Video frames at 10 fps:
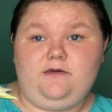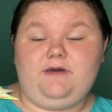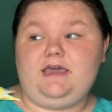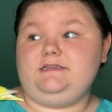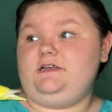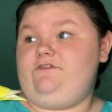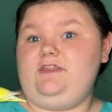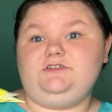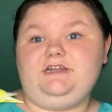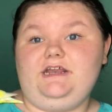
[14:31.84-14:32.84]
because their
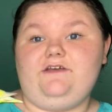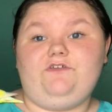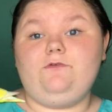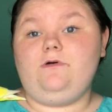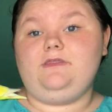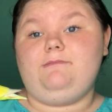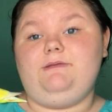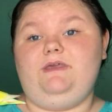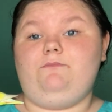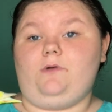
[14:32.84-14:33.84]
feathers need it. If you want them to
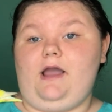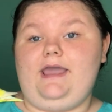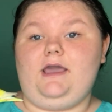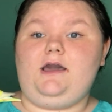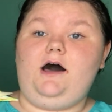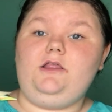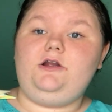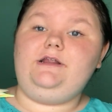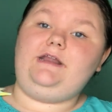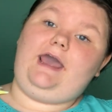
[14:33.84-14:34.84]
be bright and
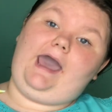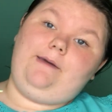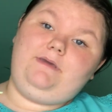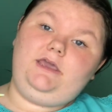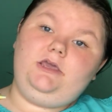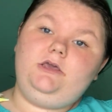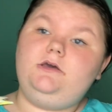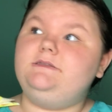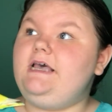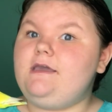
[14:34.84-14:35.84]
colored and happy,
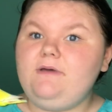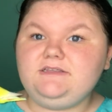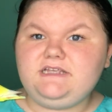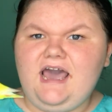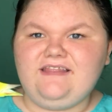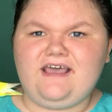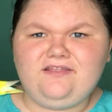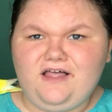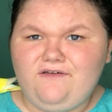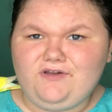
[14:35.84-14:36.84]
take them outside. They
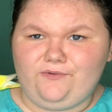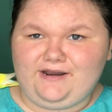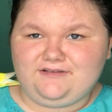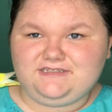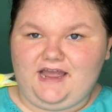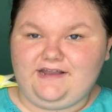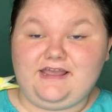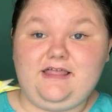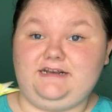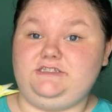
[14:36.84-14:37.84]
love going outside. They
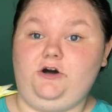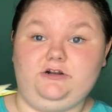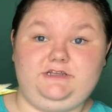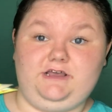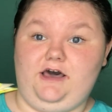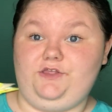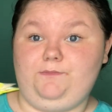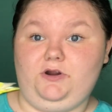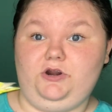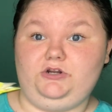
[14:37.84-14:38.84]
like to talk to the other
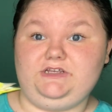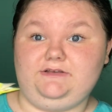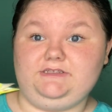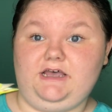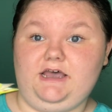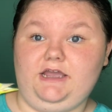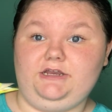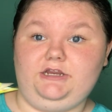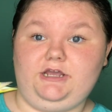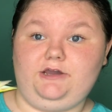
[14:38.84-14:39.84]
birds outside,
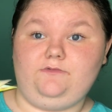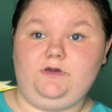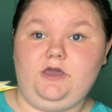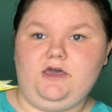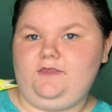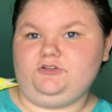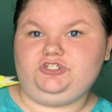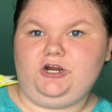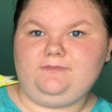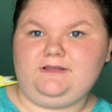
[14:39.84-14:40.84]
you know. They'll
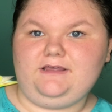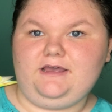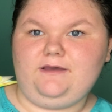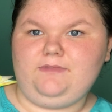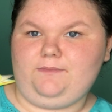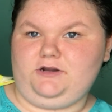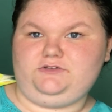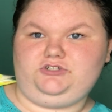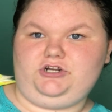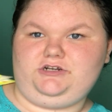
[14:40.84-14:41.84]
chirp to them, the birds
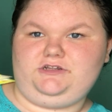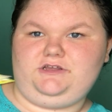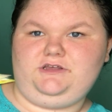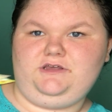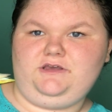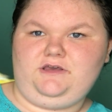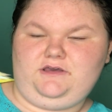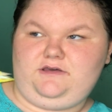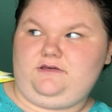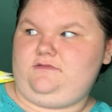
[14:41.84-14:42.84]
will chirp to
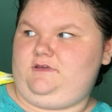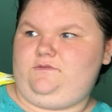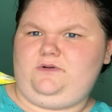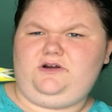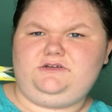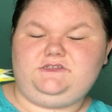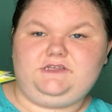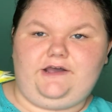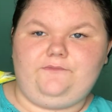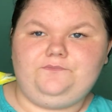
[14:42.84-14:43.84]
these birds,
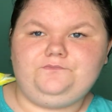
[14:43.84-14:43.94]
so